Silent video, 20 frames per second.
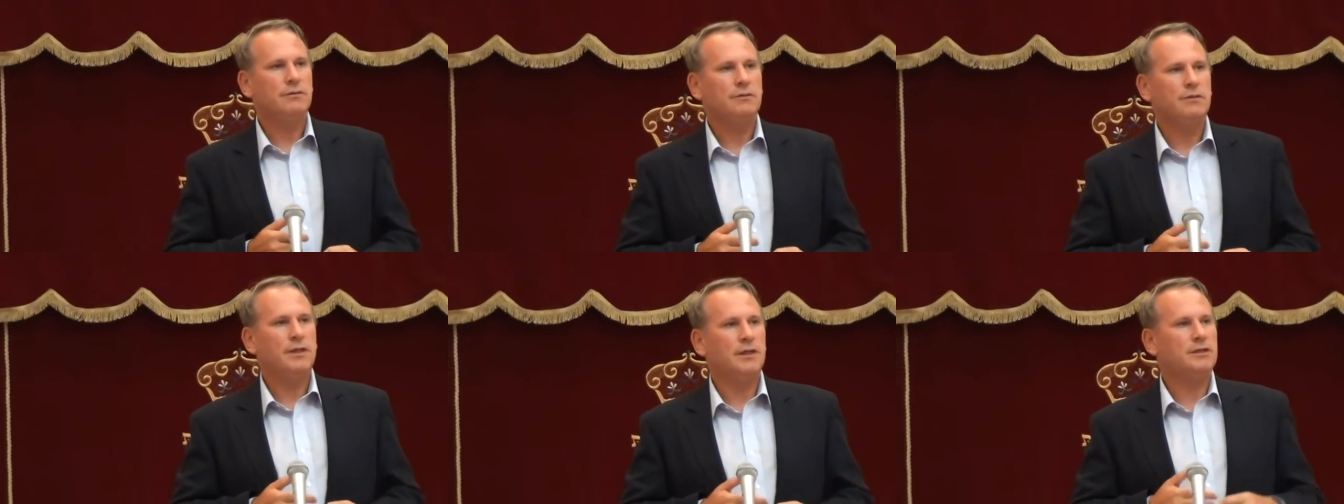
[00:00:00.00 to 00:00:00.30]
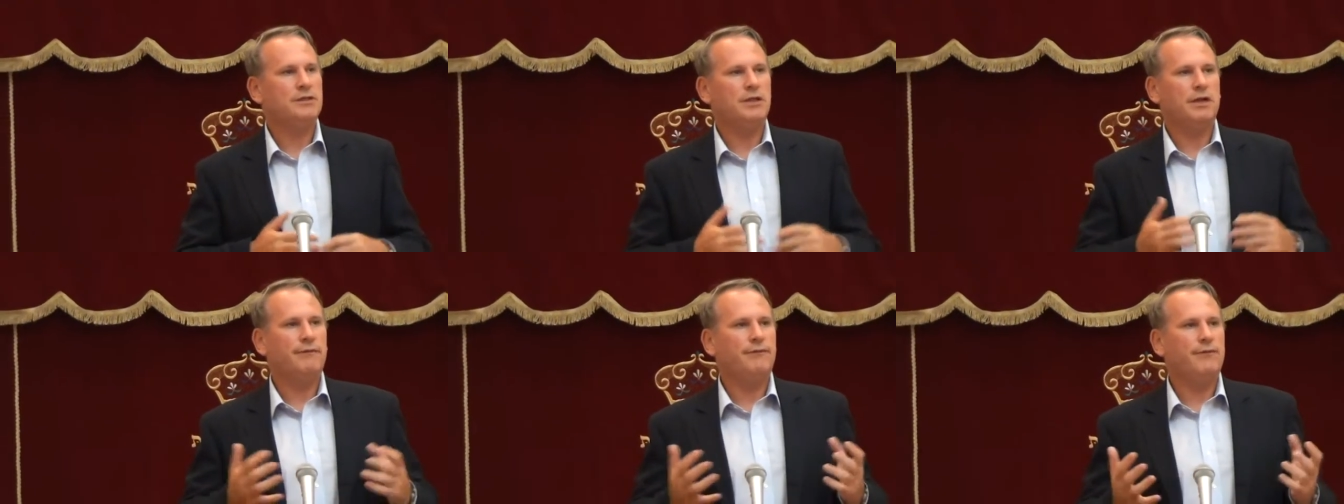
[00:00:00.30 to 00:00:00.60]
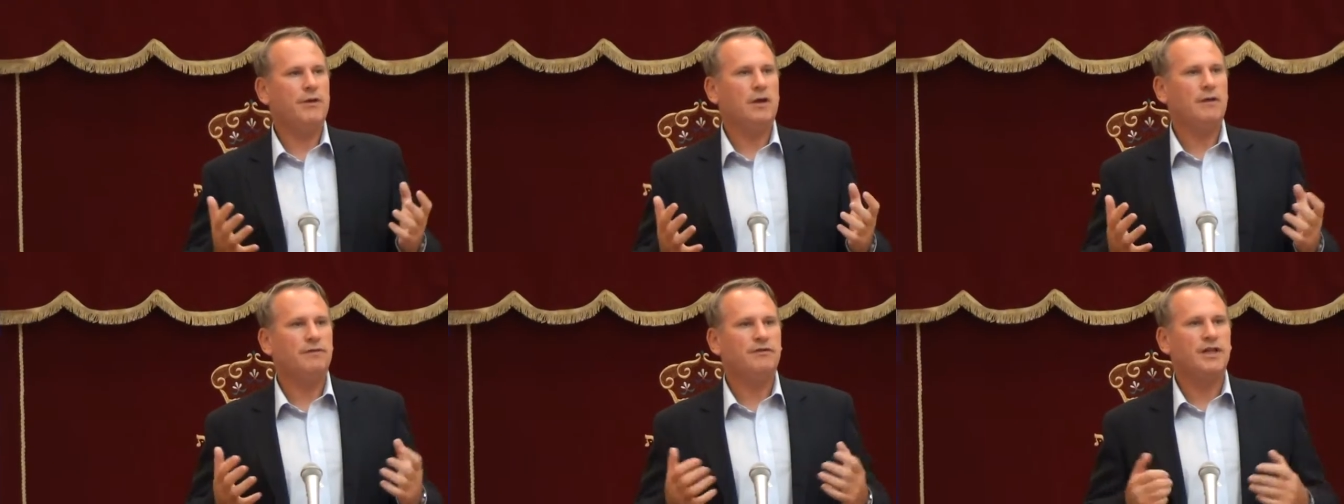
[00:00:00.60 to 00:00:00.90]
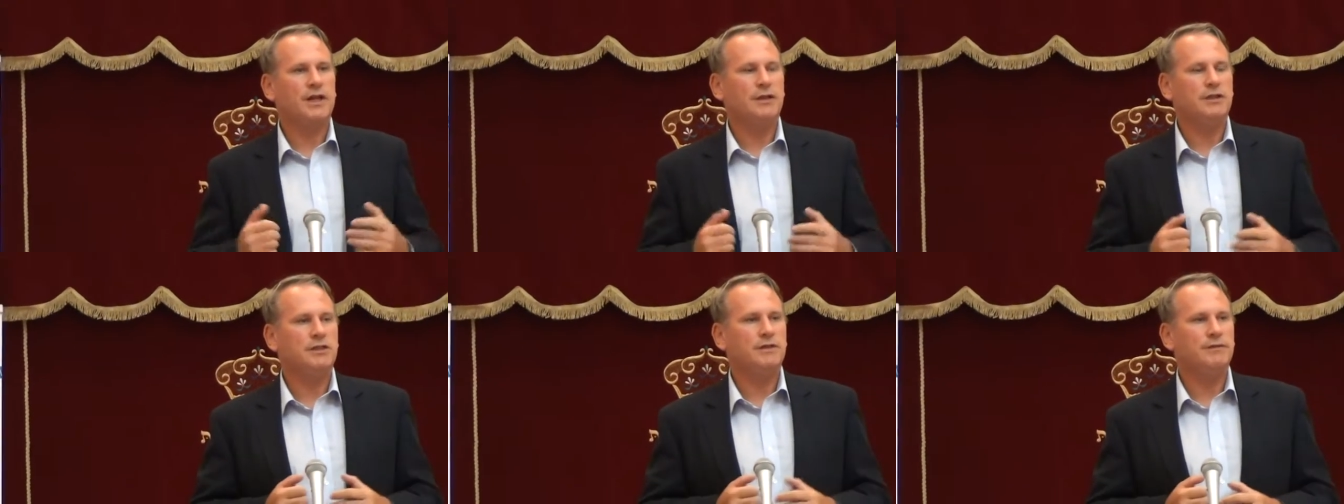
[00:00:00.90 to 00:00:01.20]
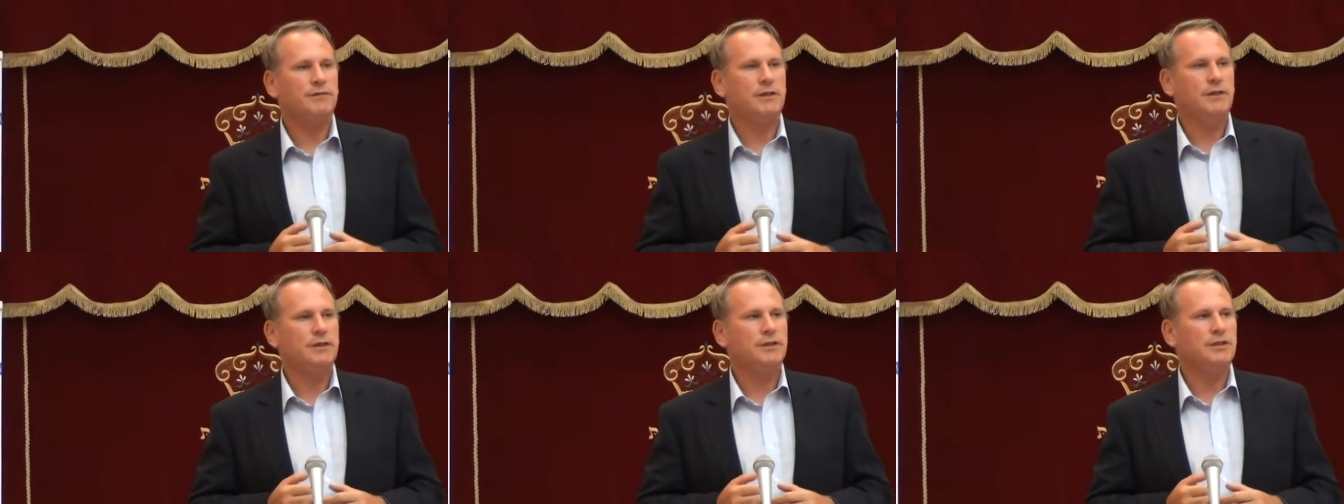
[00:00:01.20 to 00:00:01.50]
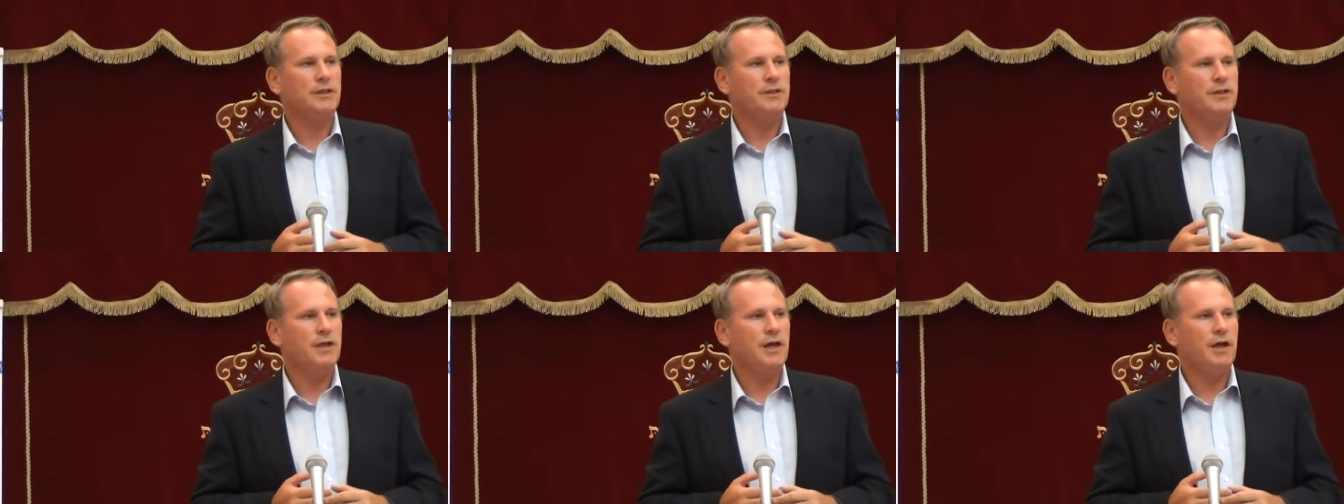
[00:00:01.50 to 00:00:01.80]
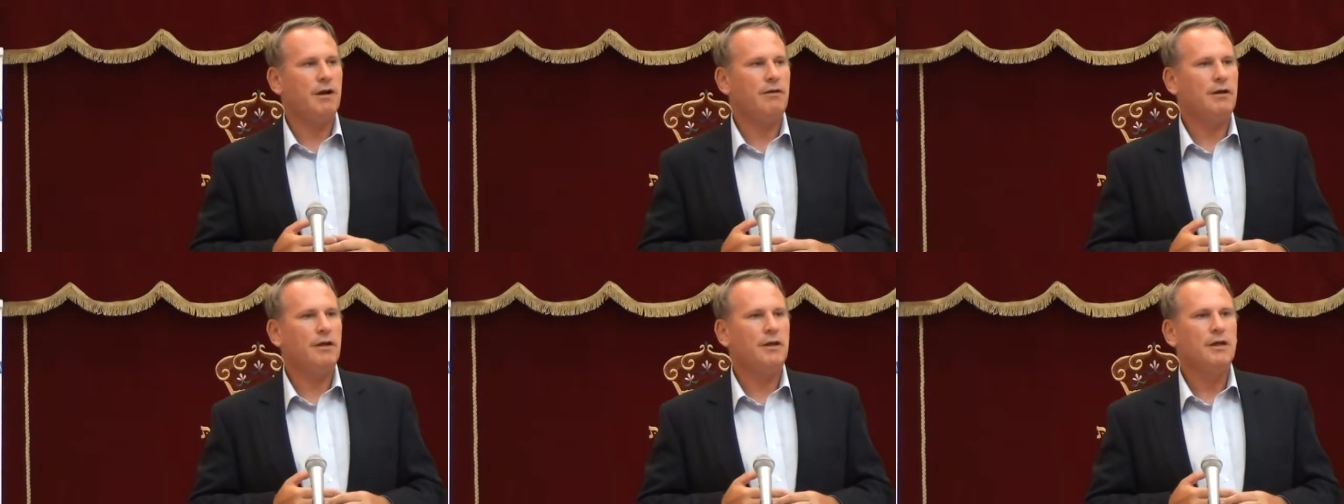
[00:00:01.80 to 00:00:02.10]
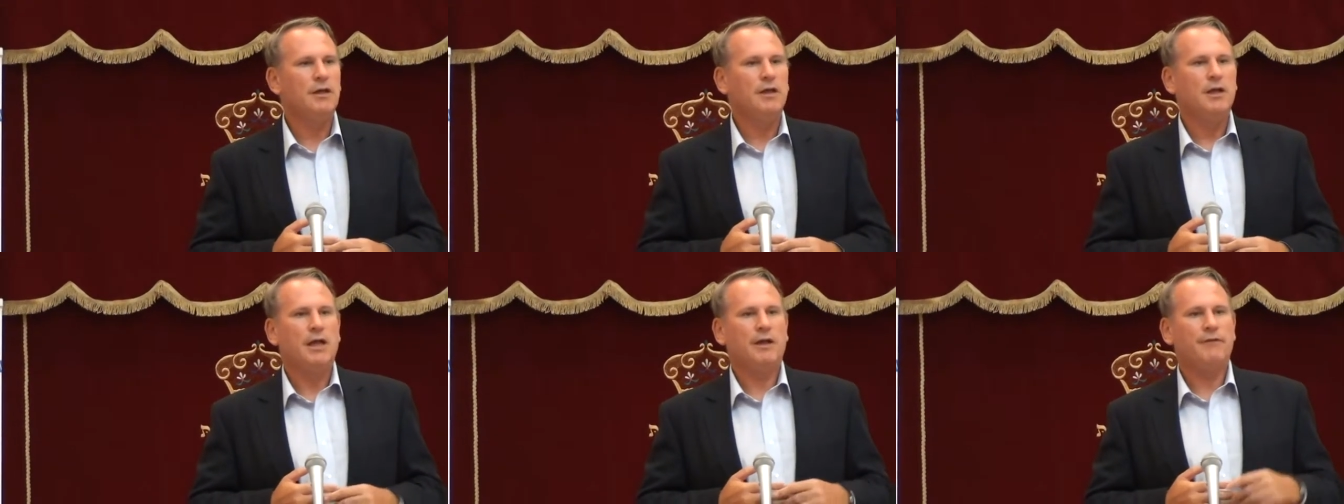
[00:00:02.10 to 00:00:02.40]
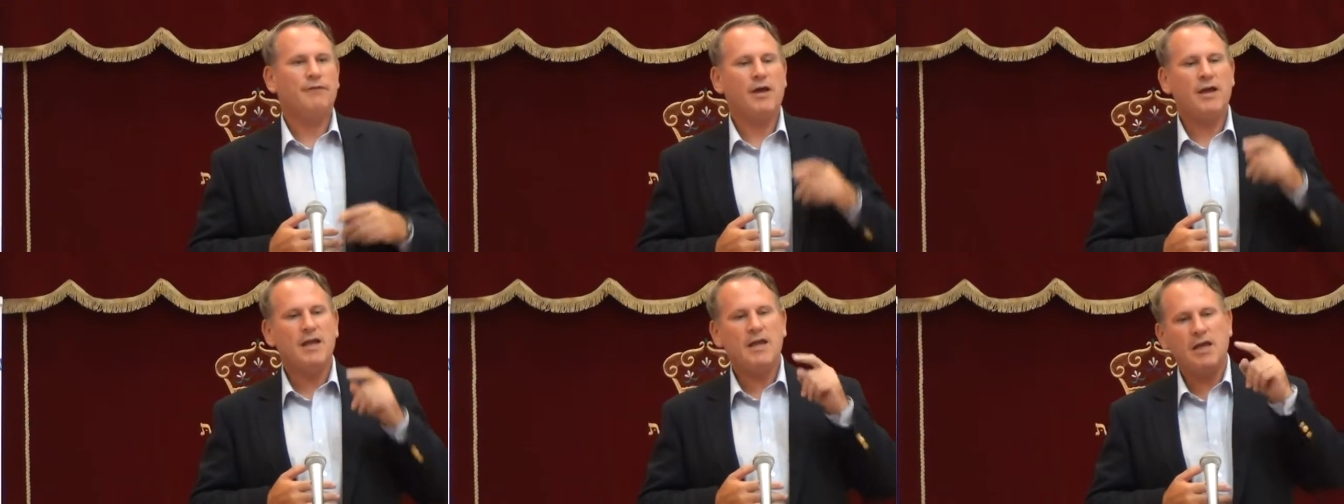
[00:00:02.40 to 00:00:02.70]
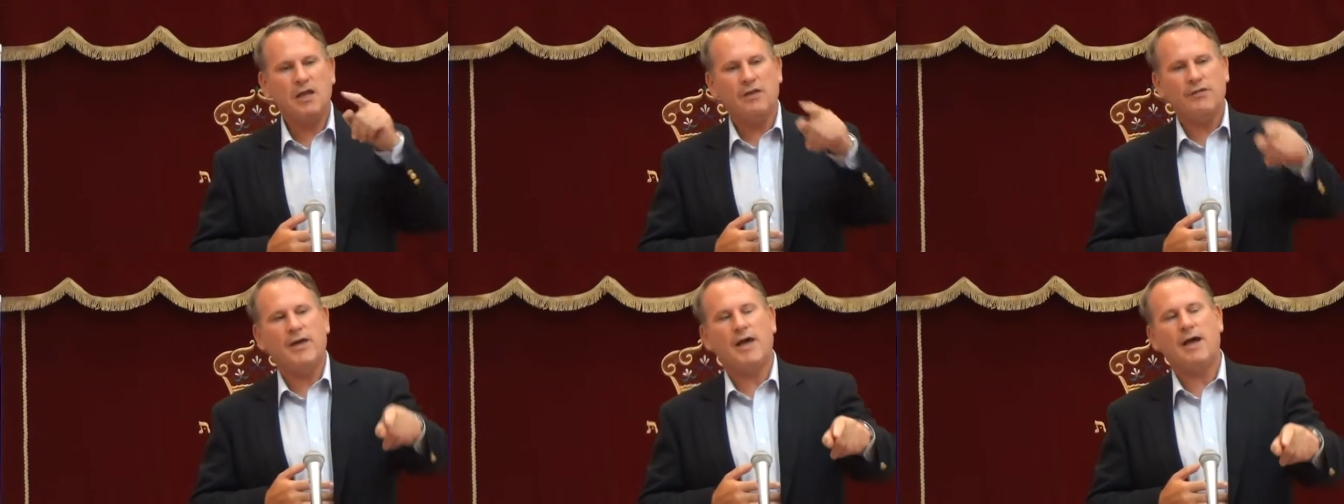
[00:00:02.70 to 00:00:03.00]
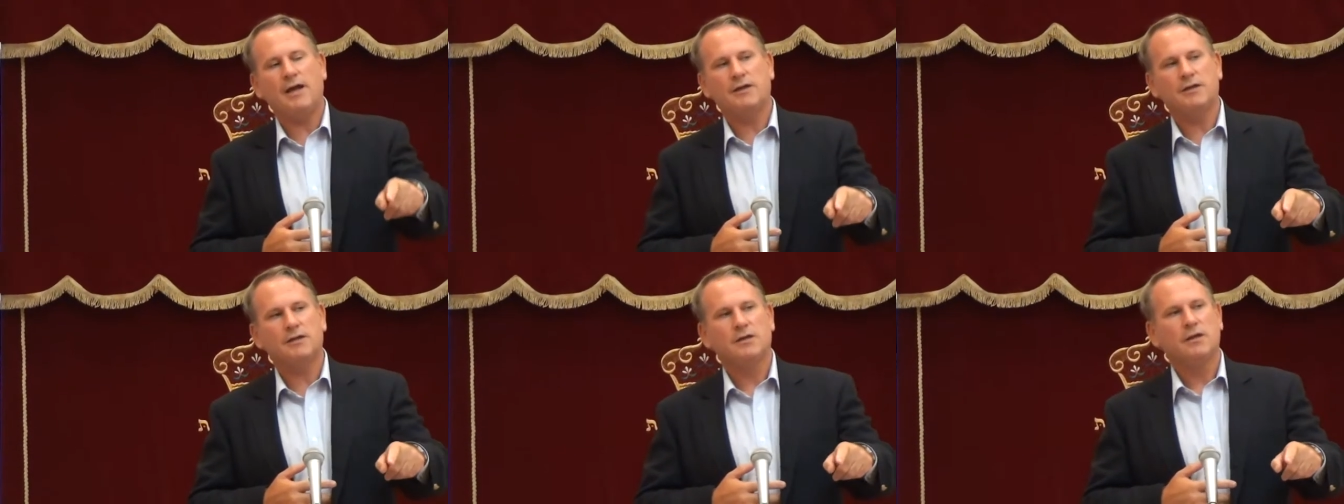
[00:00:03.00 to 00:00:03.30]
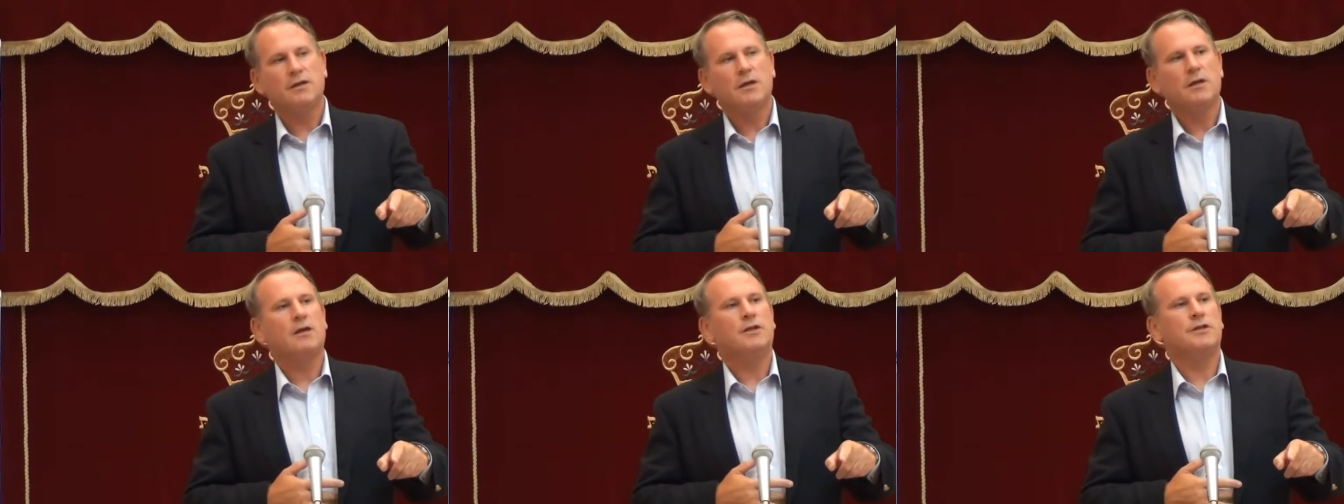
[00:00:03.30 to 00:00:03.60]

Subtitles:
let's say 5, 10 civilians in the area, if I hit that,